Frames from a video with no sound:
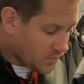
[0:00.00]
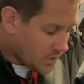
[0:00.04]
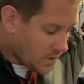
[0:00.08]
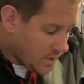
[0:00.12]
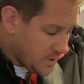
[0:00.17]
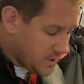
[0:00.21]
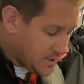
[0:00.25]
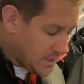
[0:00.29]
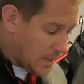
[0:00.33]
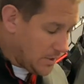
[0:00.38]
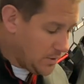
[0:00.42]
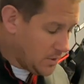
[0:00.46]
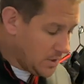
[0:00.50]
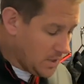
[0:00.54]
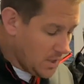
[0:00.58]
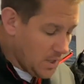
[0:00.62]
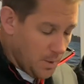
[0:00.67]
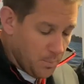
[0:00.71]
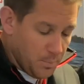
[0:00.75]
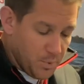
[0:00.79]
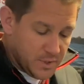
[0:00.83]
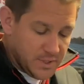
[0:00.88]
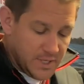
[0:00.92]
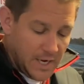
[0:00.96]
So
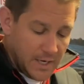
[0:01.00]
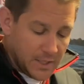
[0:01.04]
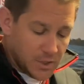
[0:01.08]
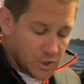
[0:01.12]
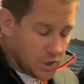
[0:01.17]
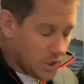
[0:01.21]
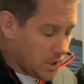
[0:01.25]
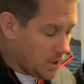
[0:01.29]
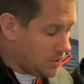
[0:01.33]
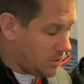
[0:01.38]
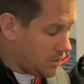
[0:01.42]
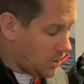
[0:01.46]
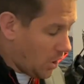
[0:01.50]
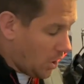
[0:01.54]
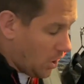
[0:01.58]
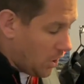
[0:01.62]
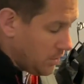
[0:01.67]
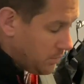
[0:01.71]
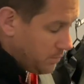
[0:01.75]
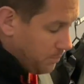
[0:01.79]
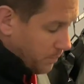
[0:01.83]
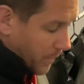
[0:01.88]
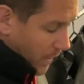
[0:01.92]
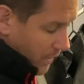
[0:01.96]
protection
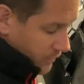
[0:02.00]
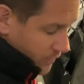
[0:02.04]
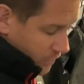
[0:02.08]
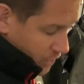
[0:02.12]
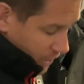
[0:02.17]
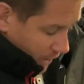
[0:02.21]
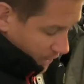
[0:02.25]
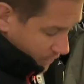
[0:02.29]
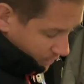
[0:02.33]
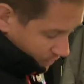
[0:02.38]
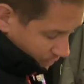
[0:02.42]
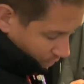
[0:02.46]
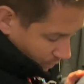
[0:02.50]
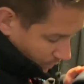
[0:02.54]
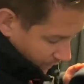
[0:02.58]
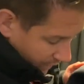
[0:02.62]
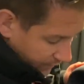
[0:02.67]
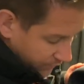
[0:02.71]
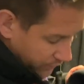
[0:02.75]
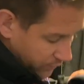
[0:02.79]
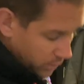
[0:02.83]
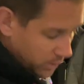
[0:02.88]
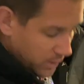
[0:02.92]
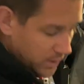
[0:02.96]
on both shins all the
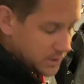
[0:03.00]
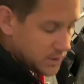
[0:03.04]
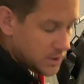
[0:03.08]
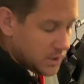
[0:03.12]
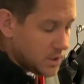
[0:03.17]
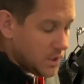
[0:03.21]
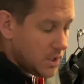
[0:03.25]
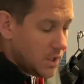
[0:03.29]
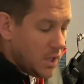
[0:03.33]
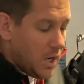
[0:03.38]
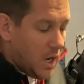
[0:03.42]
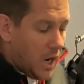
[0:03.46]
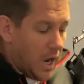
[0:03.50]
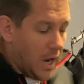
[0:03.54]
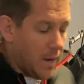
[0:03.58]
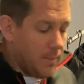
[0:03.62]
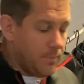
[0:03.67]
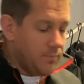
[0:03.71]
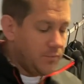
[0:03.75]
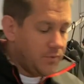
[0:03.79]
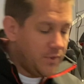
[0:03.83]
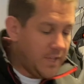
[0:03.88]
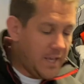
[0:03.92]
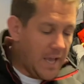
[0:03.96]
way forward.
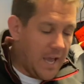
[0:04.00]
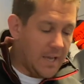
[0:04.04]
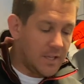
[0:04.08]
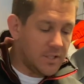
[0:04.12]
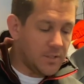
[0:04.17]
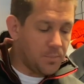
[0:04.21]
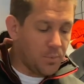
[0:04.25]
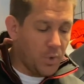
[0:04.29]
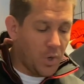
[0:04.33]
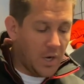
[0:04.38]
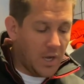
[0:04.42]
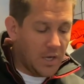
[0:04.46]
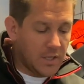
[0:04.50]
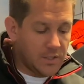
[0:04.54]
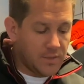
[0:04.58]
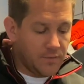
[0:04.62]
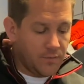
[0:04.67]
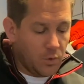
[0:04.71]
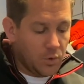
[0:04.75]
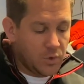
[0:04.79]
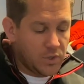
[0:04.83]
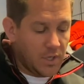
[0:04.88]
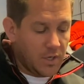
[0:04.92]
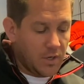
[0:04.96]
The X products
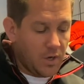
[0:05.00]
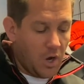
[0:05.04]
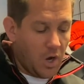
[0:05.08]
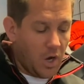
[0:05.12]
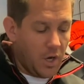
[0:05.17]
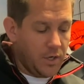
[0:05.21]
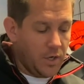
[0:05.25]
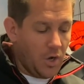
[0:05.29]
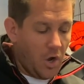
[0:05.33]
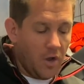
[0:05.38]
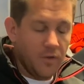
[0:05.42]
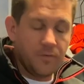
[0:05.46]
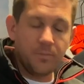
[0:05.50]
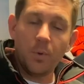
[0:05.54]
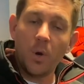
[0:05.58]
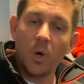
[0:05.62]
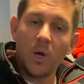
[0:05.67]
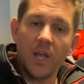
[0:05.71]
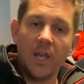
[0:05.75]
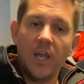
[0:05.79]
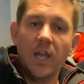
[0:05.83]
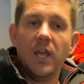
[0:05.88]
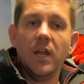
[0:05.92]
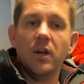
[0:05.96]
have also got a knife
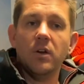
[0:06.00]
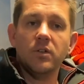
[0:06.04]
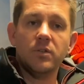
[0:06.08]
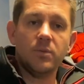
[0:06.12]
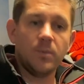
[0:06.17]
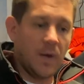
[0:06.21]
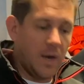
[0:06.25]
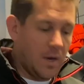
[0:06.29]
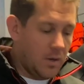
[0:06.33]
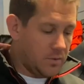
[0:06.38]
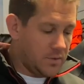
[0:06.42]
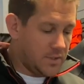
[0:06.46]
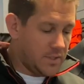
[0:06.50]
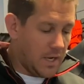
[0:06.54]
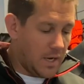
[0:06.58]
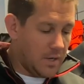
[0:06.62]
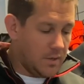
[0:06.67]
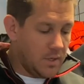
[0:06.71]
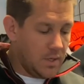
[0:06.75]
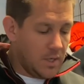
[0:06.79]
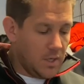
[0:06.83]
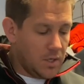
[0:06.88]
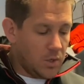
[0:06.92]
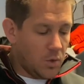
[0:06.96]
pocket here as well,
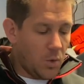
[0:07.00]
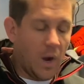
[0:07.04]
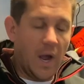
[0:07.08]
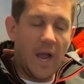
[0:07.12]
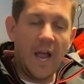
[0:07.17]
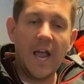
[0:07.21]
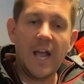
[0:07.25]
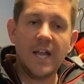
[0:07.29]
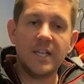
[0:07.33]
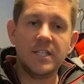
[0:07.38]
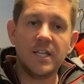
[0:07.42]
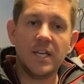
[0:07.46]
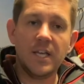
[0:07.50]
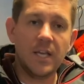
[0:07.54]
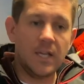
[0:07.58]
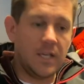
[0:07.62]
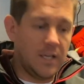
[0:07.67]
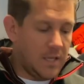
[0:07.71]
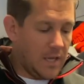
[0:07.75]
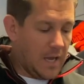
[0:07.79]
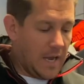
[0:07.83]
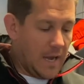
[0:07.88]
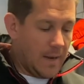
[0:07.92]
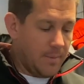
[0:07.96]
so quite
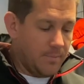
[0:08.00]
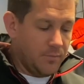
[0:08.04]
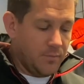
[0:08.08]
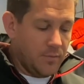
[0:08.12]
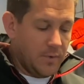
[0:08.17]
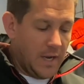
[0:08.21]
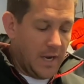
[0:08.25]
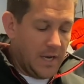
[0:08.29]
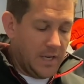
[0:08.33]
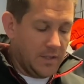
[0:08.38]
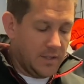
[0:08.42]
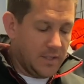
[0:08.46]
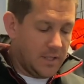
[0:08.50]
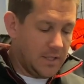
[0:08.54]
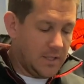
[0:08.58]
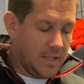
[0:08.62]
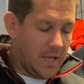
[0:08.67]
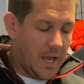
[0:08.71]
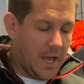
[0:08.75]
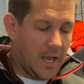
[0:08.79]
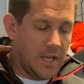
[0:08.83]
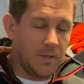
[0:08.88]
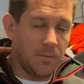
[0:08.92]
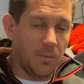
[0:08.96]
handy. Anything
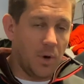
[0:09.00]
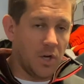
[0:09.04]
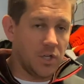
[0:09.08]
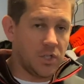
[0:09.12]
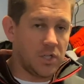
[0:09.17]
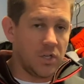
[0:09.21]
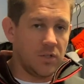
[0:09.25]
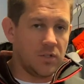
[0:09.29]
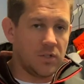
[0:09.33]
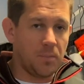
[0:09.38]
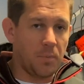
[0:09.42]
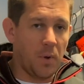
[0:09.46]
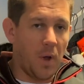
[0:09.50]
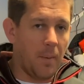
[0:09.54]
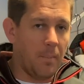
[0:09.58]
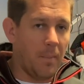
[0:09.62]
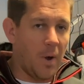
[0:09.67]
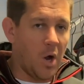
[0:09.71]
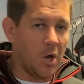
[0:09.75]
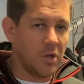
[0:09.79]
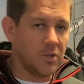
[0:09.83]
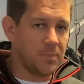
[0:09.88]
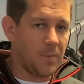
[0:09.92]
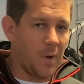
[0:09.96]
there, you might choose to put a
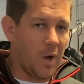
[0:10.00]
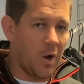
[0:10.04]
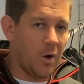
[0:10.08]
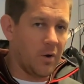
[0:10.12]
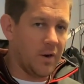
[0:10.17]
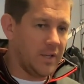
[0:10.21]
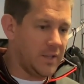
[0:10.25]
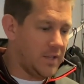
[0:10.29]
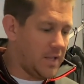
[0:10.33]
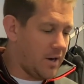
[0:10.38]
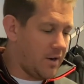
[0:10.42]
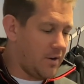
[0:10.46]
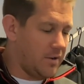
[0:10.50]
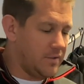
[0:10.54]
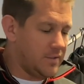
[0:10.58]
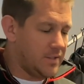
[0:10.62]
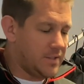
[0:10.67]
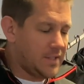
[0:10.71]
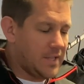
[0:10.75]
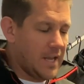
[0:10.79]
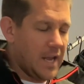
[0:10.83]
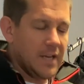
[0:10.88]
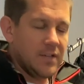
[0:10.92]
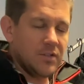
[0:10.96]
Mars bar in there
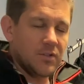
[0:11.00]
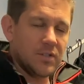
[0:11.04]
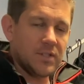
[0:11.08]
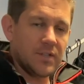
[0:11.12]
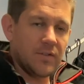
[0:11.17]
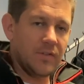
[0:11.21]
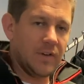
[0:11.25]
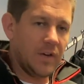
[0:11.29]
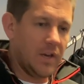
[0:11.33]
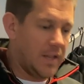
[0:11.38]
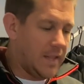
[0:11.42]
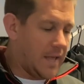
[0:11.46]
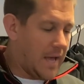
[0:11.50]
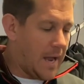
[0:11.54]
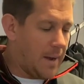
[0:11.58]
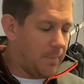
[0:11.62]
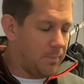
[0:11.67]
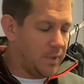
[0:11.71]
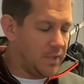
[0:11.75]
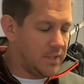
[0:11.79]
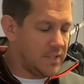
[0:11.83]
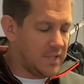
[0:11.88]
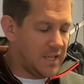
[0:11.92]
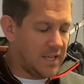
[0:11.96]
instead or something like that,
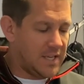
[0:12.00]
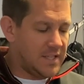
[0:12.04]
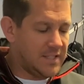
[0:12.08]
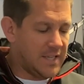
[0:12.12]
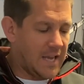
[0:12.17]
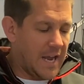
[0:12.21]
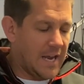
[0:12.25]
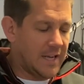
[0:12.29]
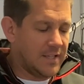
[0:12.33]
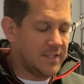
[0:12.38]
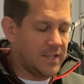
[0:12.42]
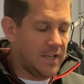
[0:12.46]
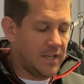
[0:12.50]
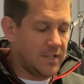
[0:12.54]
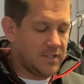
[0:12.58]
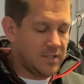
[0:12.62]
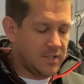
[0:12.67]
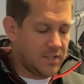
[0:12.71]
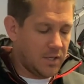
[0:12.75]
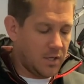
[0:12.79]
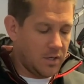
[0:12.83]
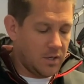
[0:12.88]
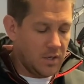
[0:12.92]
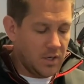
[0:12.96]
but it's easy
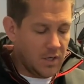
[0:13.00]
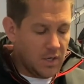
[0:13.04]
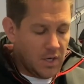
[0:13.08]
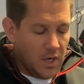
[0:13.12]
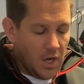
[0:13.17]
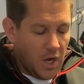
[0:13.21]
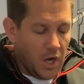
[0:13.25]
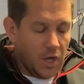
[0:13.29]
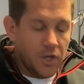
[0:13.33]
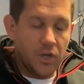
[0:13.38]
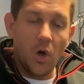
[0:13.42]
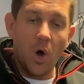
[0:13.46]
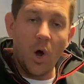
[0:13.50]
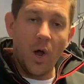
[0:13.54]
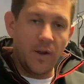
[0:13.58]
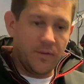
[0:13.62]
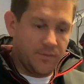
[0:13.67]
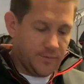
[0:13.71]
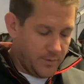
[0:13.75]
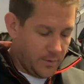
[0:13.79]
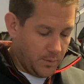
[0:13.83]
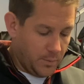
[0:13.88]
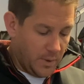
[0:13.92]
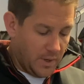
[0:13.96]
access to a
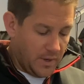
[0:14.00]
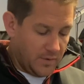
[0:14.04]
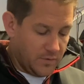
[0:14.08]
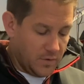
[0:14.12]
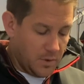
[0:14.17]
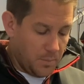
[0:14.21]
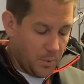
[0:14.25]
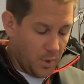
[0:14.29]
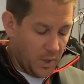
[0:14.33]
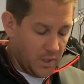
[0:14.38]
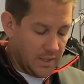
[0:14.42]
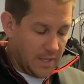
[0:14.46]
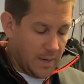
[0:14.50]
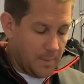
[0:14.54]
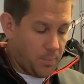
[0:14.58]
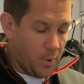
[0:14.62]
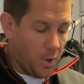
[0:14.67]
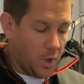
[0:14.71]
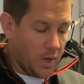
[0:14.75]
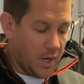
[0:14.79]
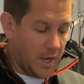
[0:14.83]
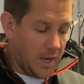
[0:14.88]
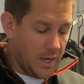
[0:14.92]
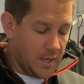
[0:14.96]
knife or whatever you put in that
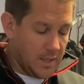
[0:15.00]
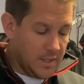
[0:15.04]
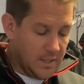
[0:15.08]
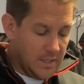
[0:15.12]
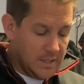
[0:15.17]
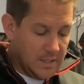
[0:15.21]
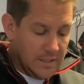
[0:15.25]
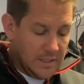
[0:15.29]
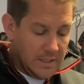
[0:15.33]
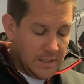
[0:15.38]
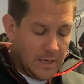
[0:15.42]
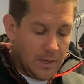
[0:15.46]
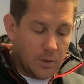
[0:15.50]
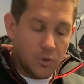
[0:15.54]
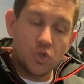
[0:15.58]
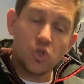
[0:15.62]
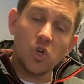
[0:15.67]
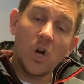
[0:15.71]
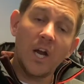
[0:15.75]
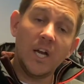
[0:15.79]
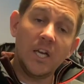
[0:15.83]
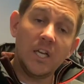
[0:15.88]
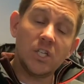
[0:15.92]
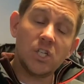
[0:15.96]
pocket. Little
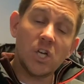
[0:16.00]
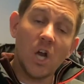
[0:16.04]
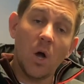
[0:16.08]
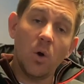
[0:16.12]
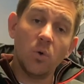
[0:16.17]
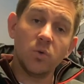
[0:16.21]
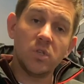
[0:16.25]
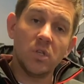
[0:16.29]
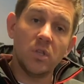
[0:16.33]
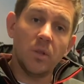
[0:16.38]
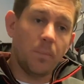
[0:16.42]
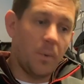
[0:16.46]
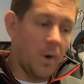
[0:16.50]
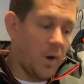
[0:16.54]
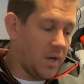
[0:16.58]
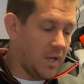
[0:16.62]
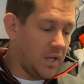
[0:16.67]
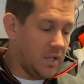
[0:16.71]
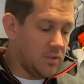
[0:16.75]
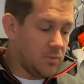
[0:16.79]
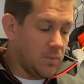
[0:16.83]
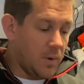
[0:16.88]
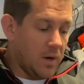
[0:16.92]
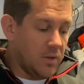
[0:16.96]
drainage holes on the
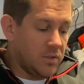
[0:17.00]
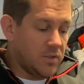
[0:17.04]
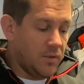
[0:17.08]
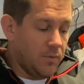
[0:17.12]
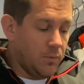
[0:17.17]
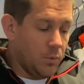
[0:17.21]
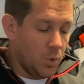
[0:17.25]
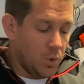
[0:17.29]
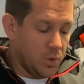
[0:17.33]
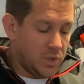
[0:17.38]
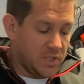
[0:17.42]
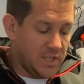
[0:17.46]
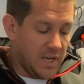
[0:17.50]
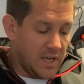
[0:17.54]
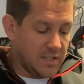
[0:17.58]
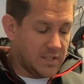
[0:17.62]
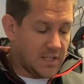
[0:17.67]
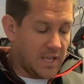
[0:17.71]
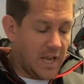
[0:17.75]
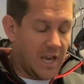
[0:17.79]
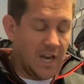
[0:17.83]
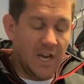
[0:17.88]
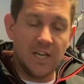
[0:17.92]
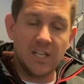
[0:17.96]
pocket as well, so if water does
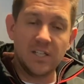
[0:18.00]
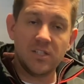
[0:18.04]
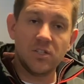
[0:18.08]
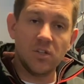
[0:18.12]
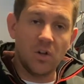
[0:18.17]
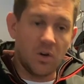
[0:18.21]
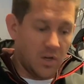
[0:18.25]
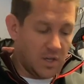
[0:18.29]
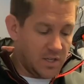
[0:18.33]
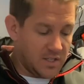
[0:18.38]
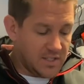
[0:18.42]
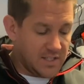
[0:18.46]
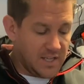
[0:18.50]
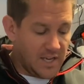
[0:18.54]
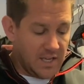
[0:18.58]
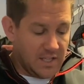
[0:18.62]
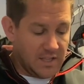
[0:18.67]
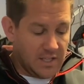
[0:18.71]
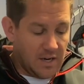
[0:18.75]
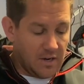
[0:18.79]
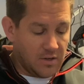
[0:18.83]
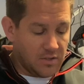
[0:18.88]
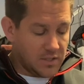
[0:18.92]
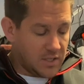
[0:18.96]
get in, it's not going to sit
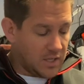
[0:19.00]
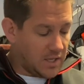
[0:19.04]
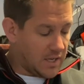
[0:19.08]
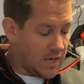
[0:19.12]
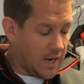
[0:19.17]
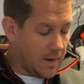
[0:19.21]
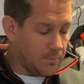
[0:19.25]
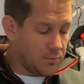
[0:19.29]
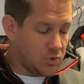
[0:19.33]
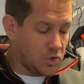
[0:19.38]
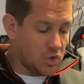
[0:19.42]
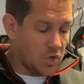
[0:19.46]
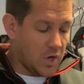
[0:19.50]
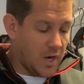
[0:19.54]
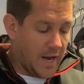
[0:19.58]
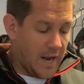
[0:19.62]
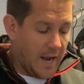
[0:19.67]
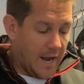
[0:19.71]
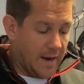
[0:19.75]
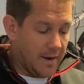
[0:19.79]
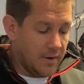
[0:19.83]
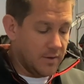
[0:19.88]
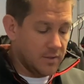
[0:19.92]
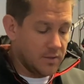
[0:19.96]
in there, it's going to come straight
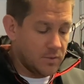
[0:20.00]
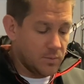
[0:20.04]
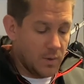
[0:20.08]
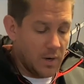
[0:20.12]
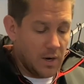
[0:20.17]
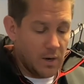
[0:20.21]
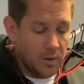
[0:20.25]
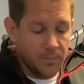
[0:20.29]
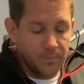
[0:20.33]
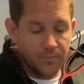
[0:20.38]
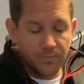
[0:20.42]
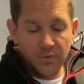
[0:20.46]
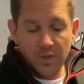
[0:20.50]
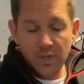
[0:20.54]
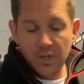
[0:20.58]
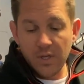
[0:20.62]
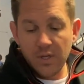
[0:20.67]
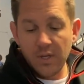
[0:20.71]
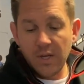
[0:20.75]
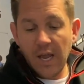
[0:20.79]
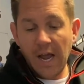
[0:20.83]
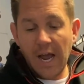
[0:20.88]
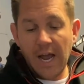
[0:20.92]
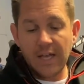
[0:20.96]
out as well.
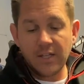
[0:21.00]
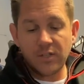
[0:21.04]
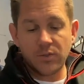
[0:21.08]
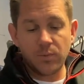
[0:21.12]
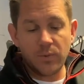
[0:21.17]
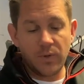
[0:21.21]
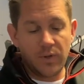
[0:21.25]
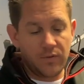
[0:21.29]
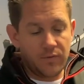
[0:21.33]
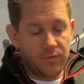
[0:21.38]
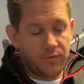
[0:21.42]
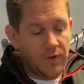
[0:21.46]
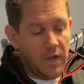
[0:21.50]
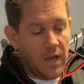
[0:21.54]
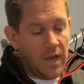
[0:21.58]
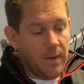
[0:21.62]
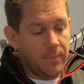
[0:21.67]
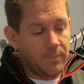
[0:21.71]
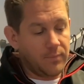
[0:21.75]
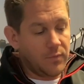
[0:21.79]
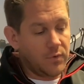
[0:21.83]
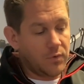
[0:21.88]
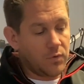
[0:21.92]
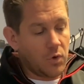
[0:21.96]
as we've
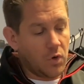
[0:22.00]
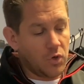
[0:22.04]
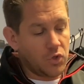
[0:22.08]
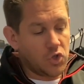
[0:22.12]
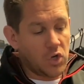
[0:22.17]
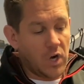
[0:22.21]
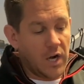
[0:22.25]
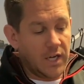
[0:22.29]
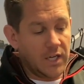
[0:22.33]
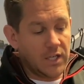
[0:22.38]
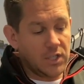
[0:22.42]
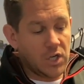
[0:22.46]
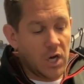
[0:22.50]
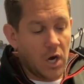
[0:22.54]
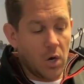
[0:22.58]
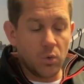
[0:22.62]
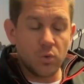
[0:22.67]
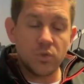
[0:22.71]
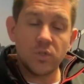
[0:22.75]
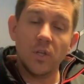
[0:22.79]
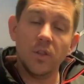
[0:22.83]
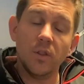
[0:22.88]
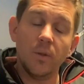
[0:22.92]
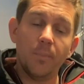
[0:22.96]
got drainage
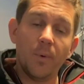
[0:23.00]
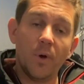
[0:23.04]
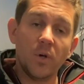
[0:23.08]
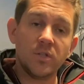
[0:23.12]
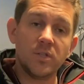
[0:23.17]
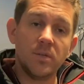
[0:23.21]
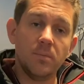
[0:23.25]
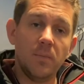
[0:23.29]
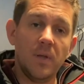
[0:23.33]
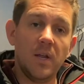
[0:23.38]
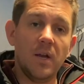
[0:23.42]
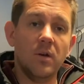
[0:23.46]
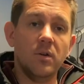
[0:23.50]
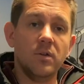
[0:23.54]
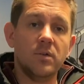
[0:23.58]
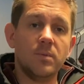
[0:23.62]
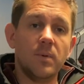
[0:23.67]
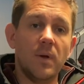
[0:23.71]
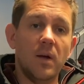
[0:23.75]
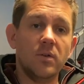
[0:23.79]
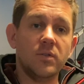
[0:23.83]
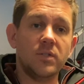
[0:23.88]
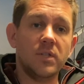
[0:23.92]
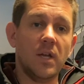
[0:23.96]
holes on the bottom here as well.